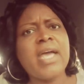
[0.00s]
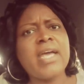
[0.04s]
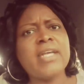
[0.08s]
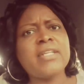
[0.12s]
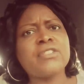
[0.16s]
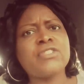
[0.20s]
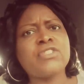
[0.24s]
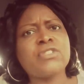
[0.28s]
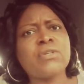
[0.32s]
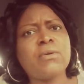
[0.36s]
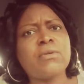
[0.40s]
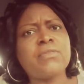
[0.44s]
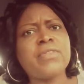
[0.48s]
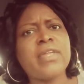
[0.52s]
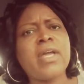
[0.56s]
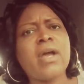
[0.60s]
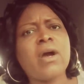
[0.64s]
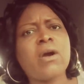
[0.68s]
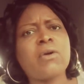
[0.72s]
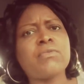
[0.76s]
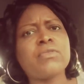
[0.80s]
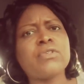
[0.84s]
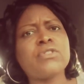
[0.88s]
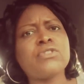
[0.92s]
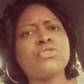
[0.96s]
and so they
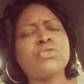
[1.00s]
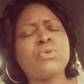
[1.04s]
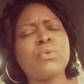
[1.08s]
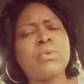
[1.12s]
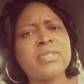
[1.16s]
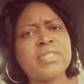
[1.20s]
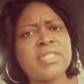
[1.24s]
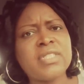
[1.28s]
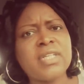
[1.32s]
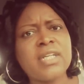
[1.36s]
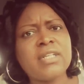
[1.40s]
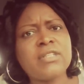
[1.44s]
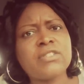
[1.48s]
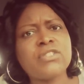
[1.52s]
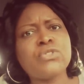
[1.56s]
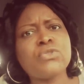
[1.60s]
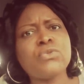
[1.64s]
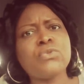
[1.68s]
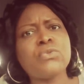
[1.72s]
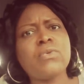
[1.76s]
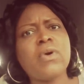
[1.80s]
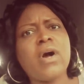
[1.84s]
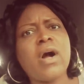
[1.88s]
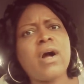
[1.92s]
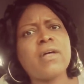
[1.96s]
are resorting
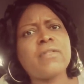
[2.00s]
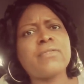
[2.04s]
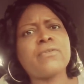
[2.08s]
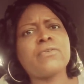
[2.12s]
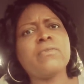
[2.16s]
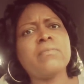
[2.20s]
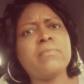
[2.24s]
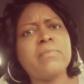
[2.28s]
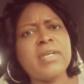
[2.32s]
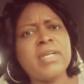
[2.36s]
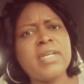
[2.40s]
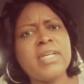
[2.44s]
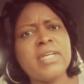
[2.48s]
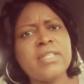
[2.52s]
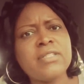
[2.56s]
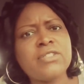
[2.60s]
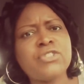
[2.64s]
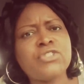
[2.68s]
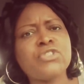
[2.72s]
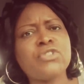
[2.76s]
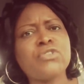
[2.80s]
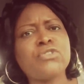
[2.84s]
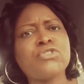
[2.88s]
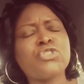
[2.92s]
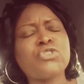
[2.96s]
to other
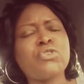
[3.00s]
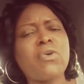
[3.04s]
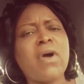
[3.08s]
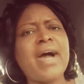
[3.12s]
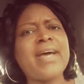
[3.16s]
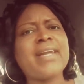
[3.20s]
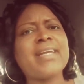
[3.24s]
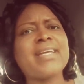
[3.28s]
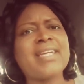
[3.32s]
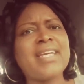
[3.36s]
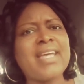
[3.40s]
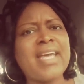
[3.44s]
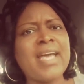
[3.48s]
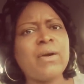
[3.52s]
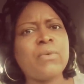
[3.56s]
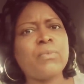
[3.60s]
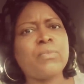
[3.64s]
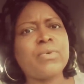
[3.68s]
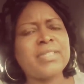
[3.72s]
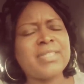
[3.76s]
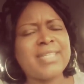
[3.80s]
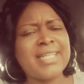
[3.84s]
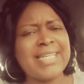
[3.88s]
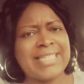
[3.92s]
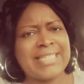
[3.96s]
means to try to get
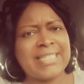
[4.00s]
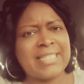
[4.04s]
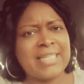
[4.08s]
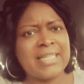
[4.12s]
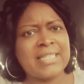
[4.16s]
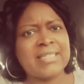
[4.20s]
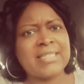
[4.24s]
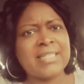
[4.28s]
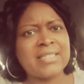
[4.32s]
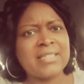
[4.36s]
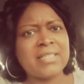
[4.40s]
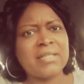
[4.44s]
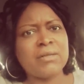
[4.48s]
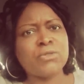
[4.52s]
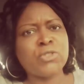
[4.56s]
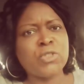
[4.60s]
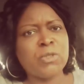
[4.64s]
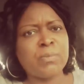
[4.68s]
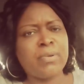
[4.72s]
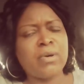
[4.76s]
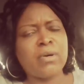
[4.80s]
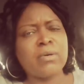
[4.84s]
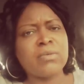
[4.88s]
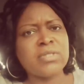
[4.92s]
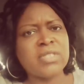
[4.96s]
what they think that they're
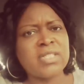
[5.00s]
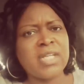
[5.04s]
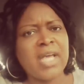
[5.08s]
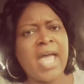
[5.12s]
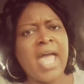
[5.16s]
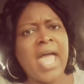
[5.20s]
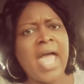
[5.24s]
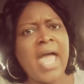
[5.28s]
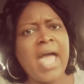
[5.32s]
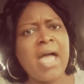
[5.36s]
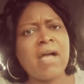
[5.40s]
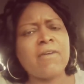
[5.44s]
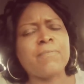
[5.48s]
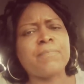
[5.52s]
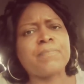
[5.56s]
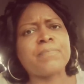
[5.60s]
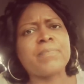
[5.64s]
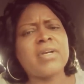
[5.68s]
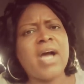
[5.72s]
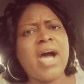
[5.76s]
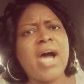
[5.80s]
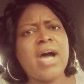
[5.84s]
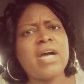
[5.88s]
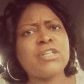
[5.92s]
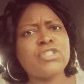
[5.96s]
supposed to have.
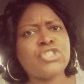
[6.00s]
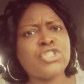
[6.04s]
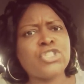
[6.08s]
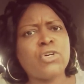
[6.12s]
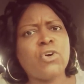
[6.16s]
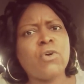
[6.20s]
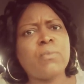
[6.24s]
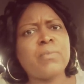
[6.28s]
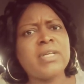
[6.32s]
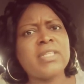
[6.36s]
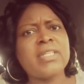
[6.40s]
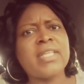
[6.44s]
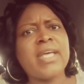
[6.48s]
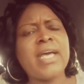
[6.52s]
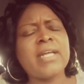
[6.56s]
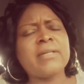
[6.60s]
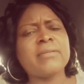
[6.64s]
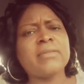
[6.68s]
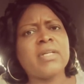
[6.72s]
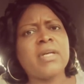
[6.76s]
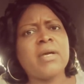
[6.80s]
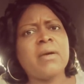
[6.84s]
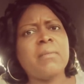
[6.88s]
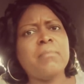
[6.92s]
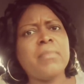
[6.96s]
God showed me that
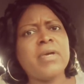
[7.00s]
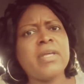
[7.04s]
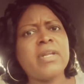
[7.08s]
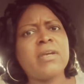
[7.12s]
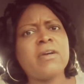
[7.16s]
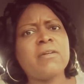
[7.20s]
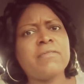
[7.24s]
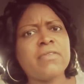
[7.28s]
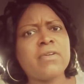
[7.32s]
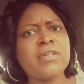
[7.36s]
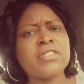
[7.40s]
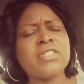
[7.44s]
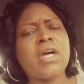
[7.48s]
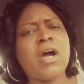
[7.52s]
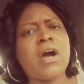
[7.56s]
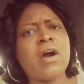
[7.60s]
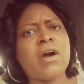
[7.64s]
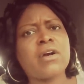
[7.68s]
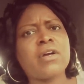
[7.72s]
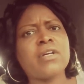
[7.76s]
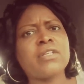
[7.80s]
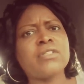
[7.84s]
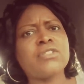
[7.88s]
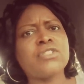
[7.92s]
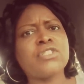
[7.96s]
many of us
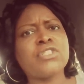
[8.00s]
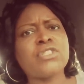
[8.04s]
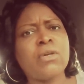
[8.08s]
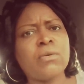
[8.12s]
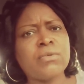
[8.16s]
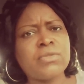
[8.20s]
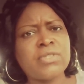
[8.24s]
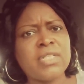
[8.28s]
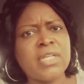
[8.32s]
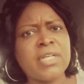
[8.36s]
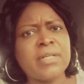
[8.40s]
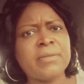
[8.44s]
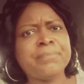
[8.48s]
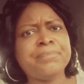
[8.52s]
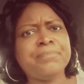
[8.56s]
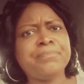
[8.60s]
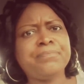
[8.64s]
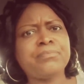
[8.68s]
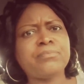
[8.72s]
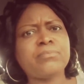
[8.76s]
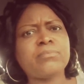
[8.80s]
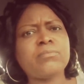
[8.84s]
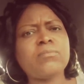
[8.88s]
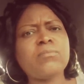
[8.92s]
are consulting